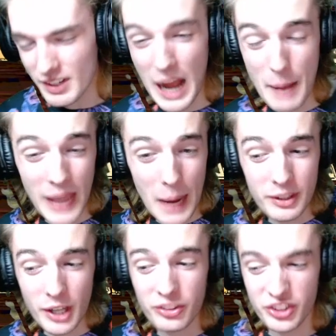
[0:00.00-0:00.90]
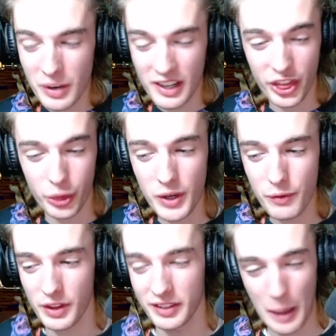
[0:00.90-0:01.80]
I'm game to go 2 out of 3
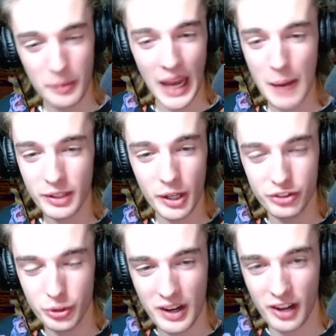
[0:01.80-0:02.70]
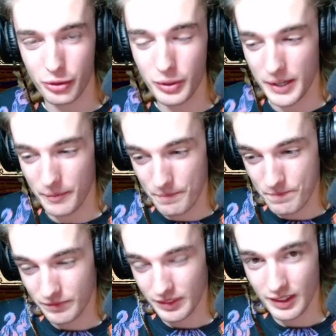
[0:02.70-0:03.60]
for this. I'm game to go 2 out of 3.
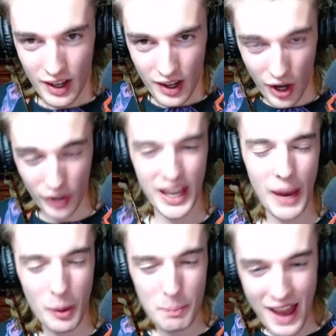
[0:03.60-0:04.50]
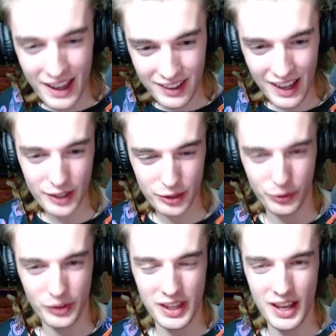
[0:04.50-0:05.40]
Okay, we're back, guys,
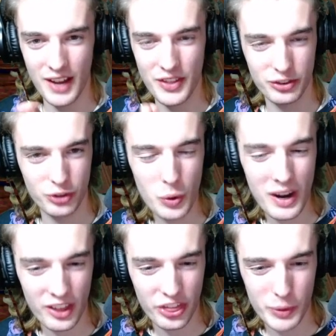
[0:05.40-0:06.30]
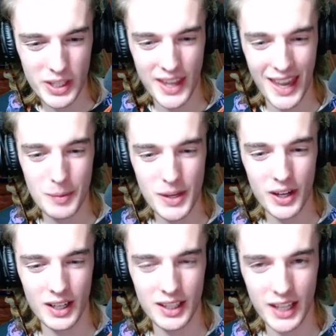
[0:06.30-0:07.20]
for the 2 out of 3 game here.
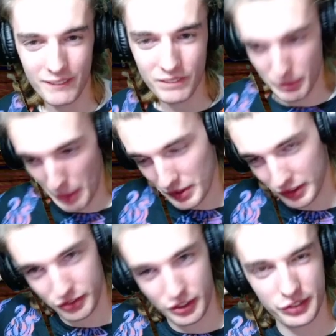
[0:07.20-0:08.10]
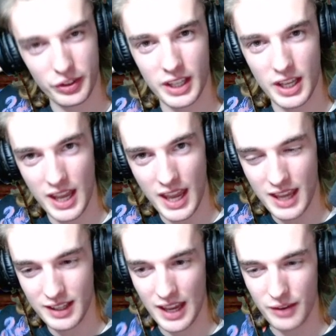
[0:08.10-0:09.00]
And again, remember, this is just like
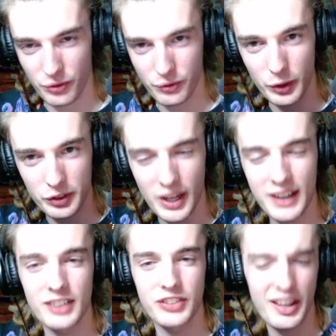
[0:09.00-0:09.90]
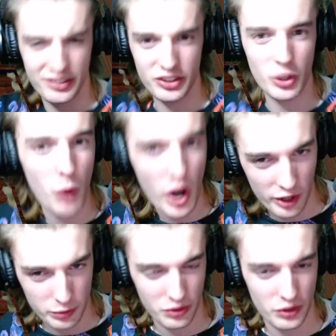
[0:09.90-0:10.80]
a first kind of testing the
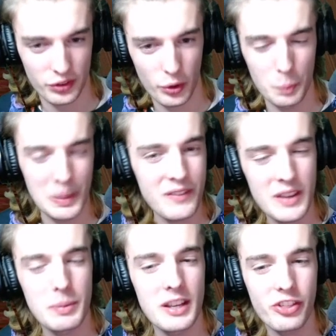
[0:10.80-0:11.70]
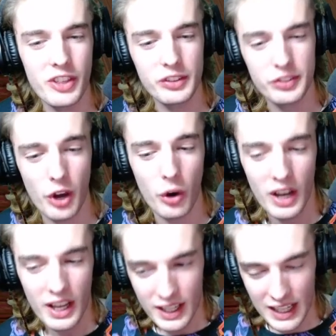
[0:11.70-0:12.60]
waters with this whole PvP thing. So
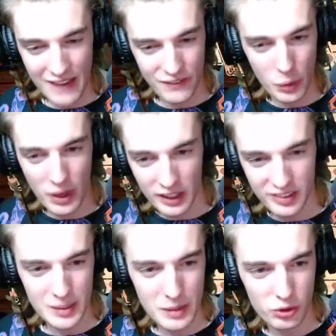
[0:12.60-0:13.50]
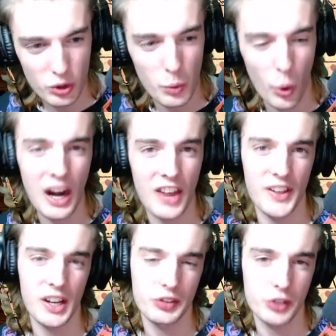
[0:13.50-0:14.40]
if you want to see me do more, I
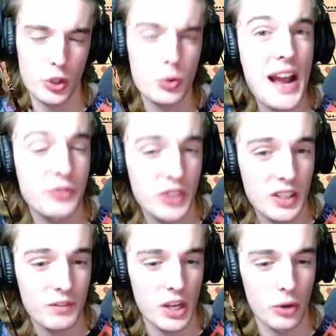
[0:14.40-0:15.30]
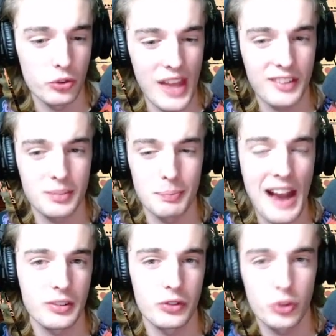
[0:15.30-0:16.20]
think I'll start crafting, you know, decks
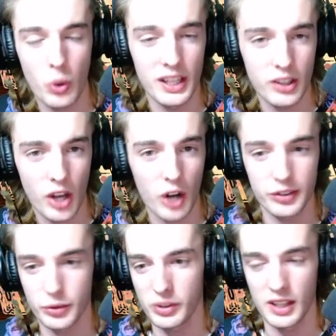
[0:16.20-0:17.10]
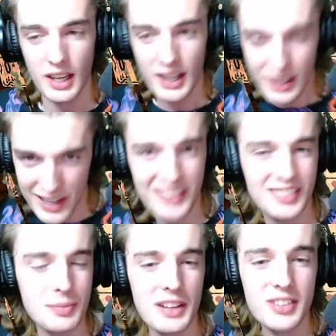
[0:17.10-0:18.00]
max of 20 cards to really
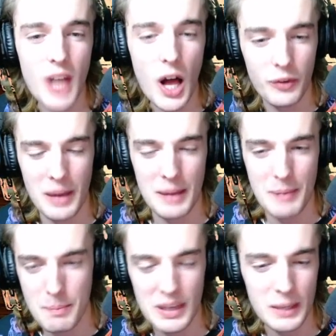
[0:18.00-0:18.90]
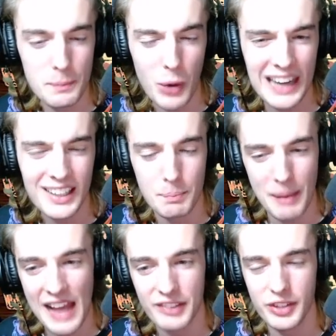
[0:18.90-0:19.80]
test myself and my big brain
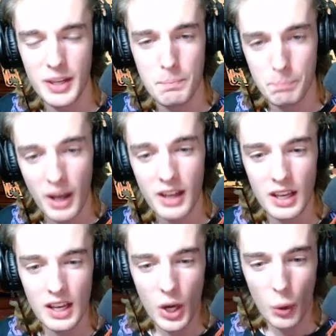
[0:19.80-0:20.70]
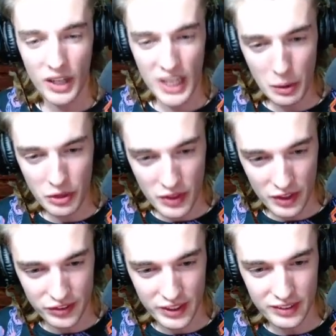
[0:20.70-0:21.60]
capacity. But we're here with the
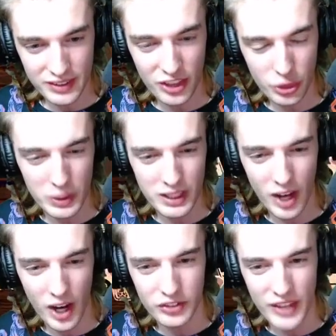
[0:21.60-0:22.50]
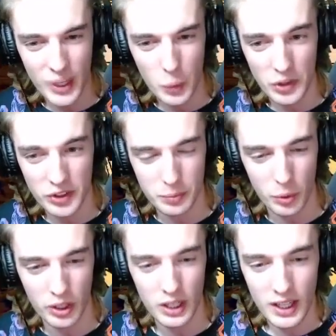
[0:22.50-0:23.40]
63 card deck once
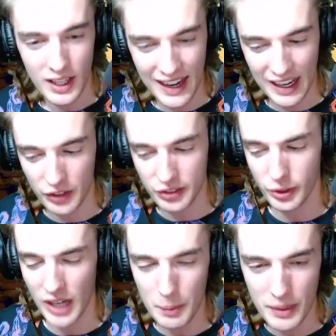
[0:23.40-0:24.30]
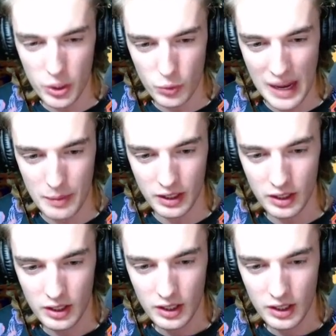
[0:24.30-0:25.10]
more, and I'll start out by grabbing